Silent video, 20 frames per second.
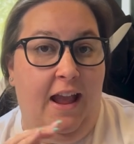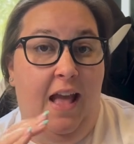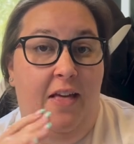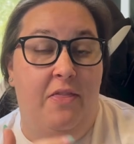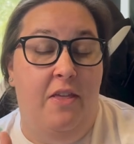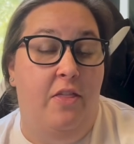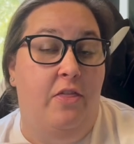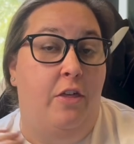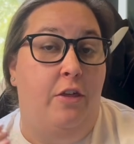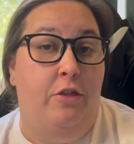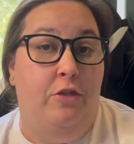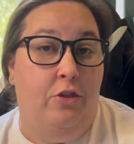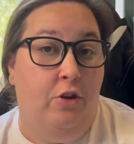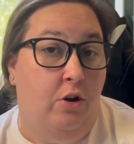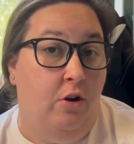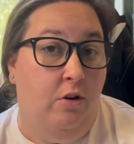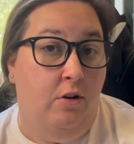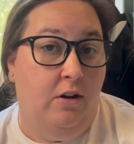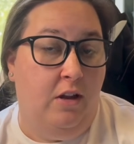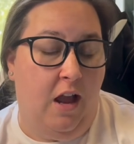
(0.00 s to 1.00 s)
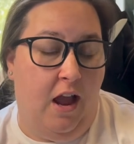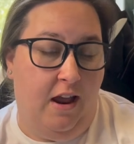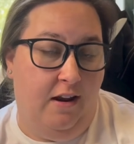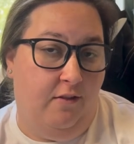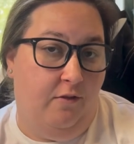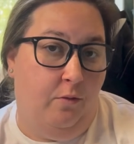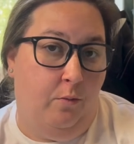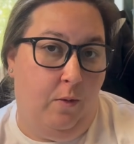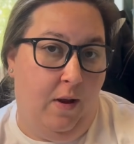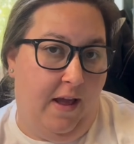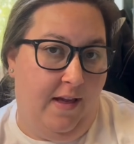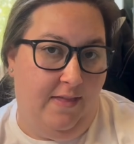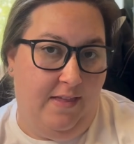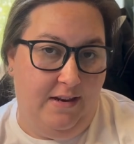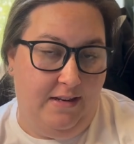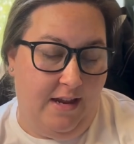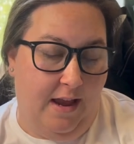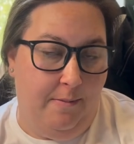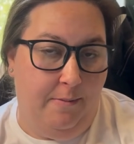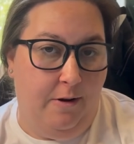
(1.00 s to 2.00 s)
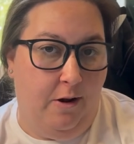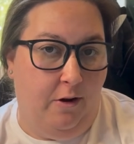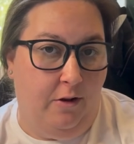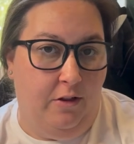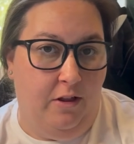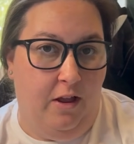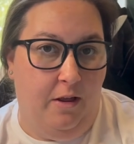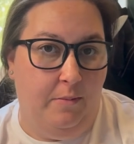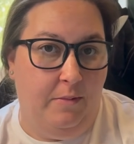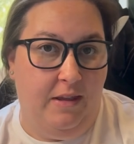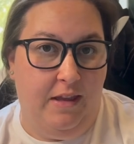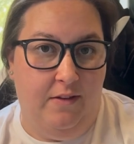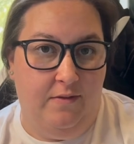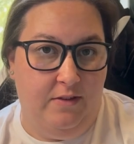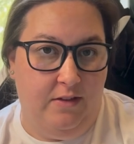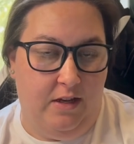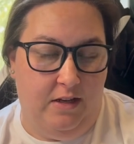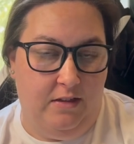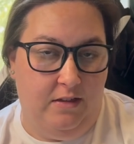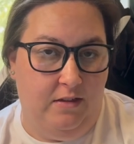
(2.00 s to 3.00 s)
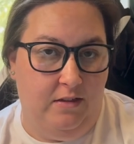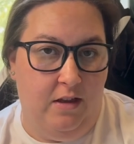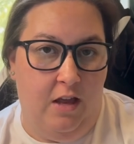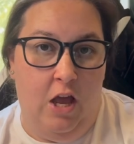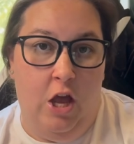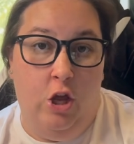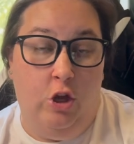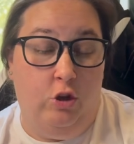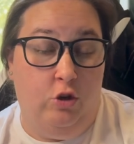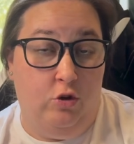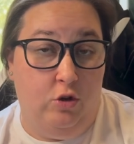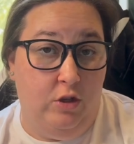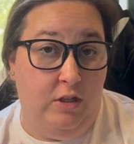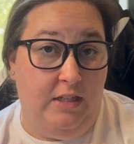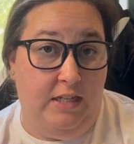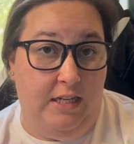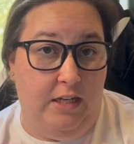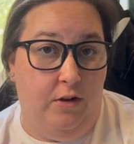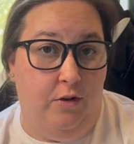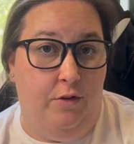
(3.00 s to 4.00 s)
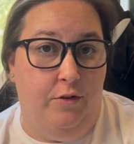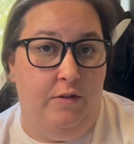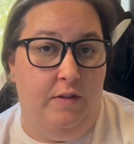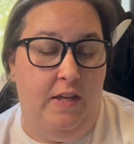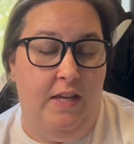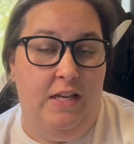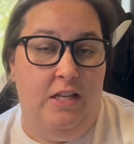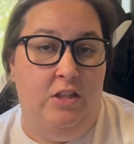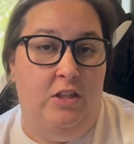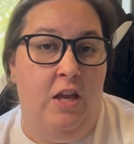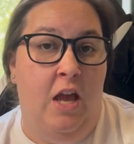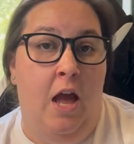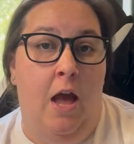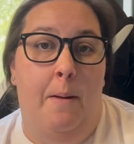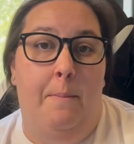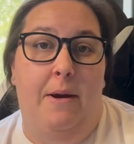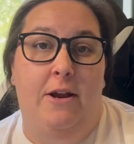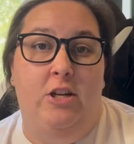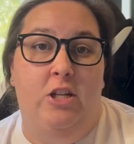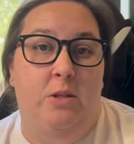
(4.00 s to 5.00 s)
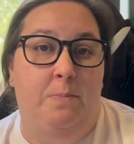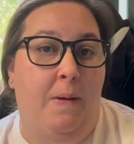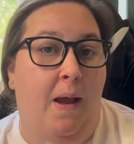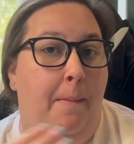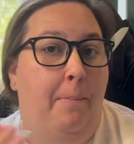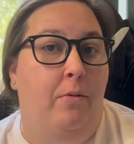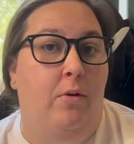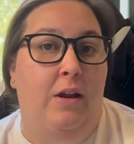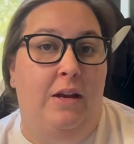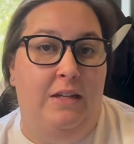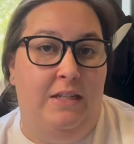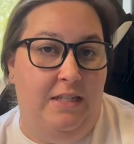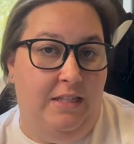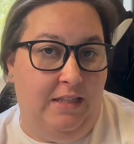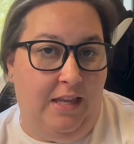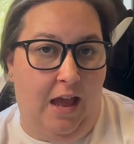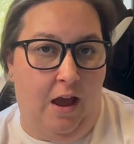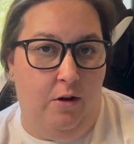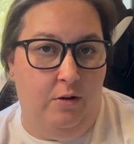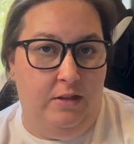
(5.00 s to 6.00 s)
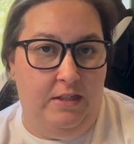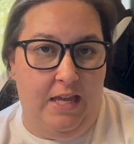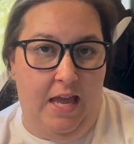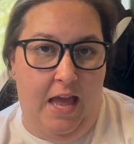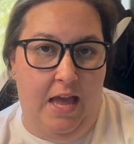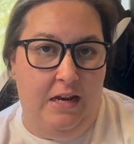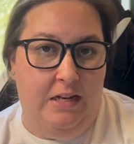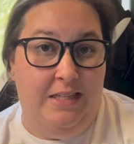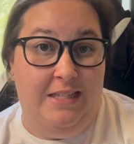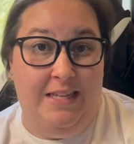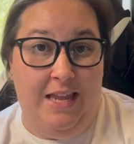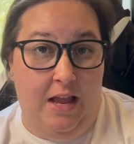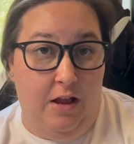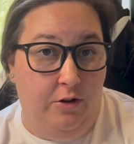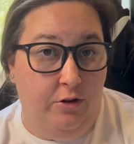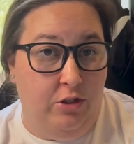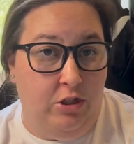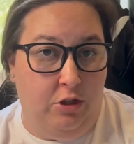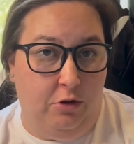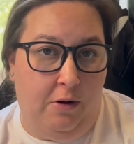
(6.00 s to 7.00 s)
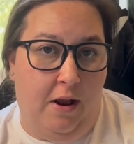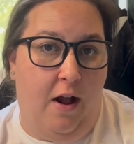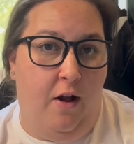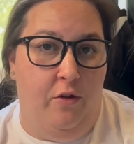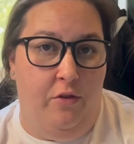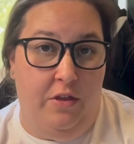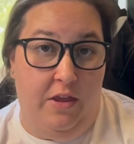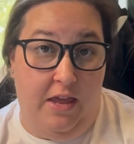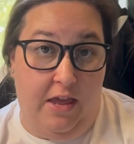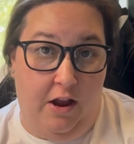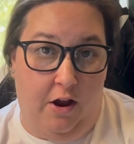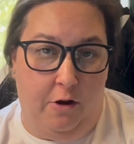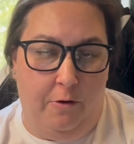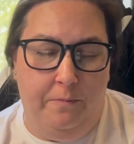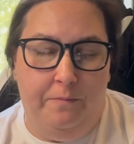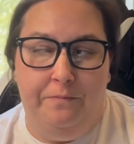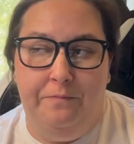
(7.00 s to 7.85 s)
And then the third kind of way that Diamond Art Club gives us good deals is by just peppering discounts and sales throughout the year.